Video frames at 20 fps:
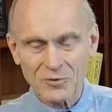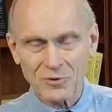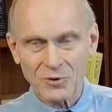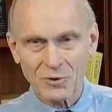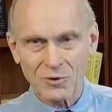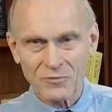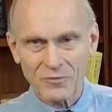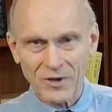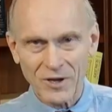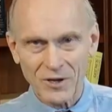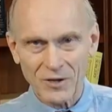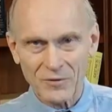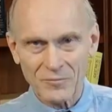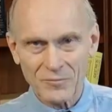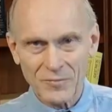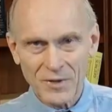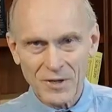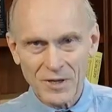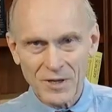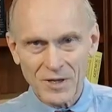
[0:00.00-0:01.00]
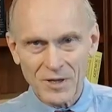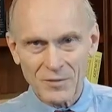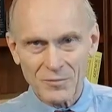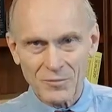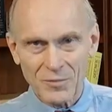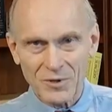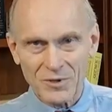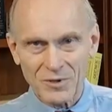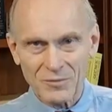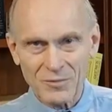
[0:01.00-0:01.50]
no avail.
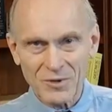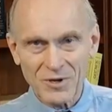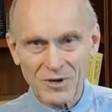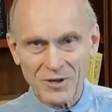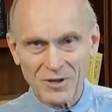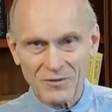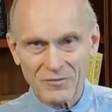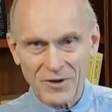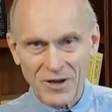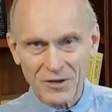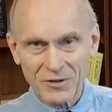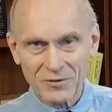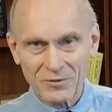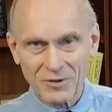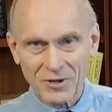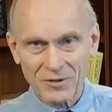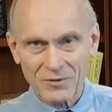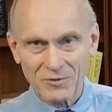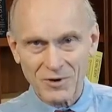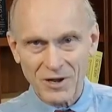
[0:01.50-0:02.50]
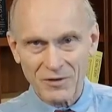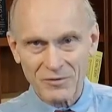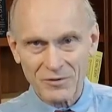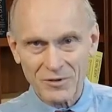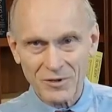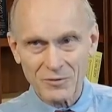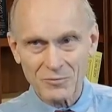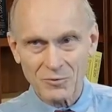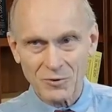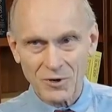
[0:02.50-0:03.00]
But immediately vascularized grafts
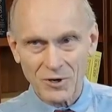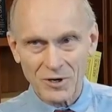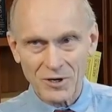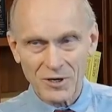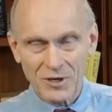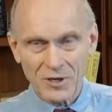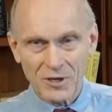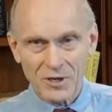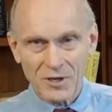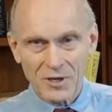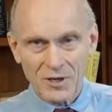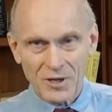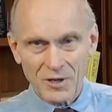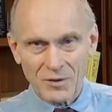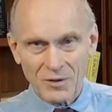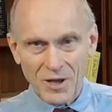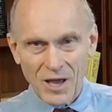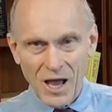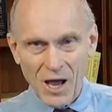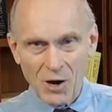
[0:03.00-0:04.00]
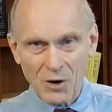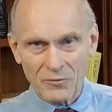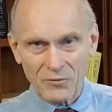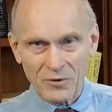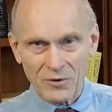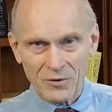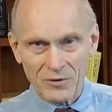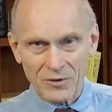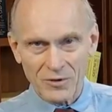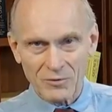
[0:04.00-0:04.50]
did work.
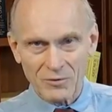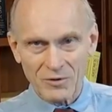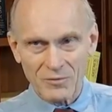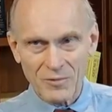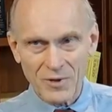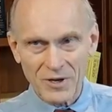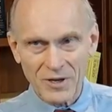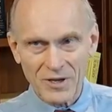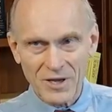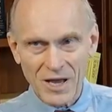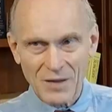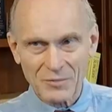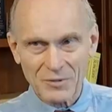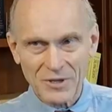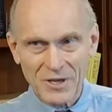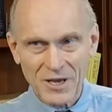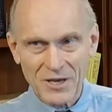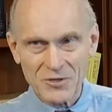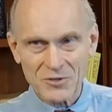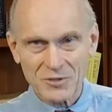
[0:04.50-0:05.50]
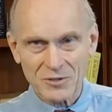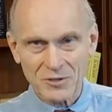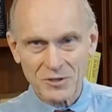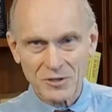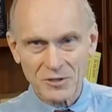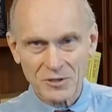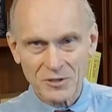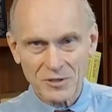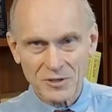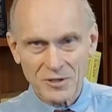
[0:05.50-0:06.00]
However, there was many
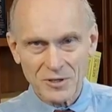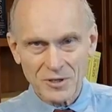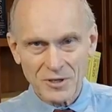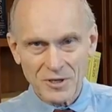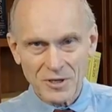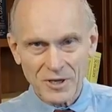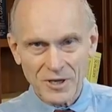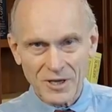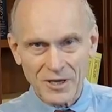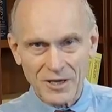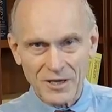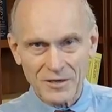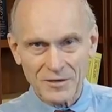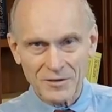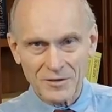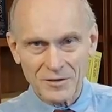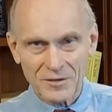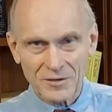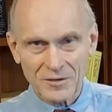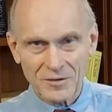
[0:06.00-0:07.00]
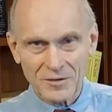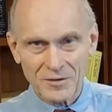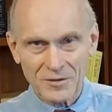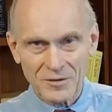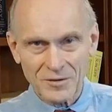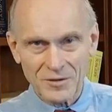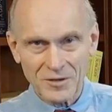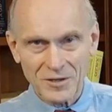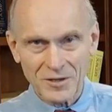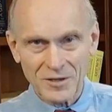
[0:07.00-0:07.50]
complications, and
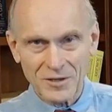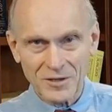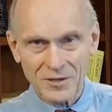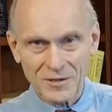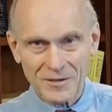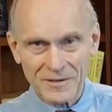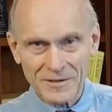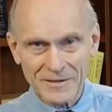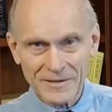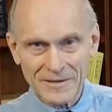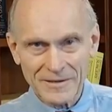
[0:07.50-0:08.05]
the